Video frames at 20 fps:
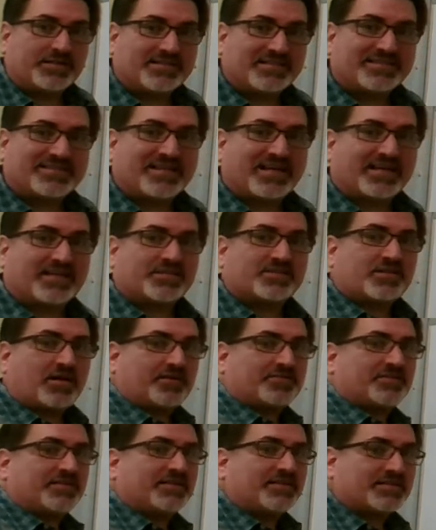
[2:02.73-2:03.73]
to seconds
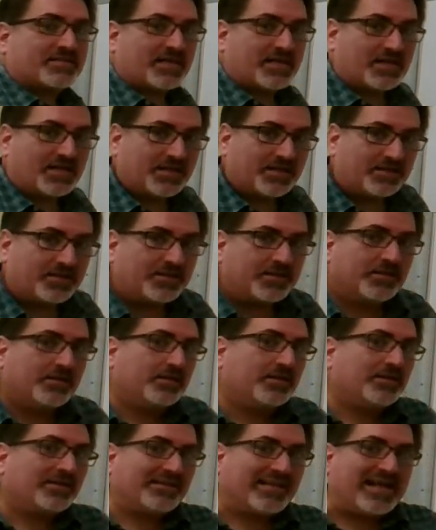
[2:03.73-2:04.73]
off to the side.
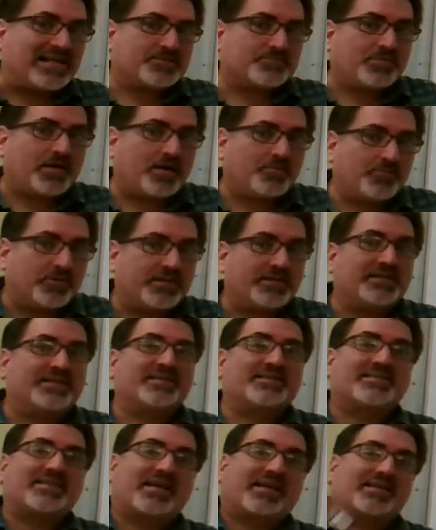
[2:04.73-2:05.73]
Last problem, we did the
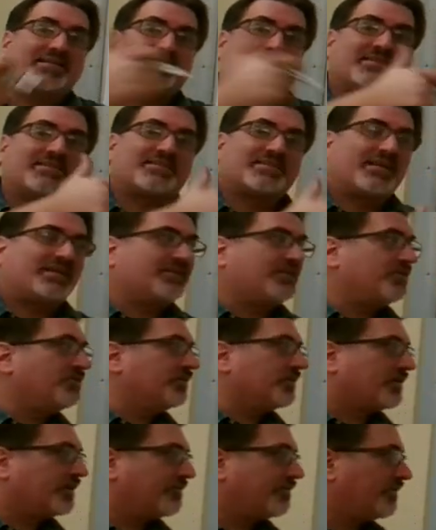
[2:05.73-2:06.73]
seconds inside the
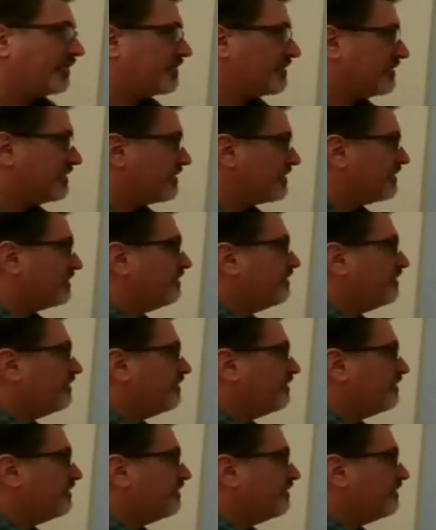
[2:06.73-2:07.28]
unit conversions.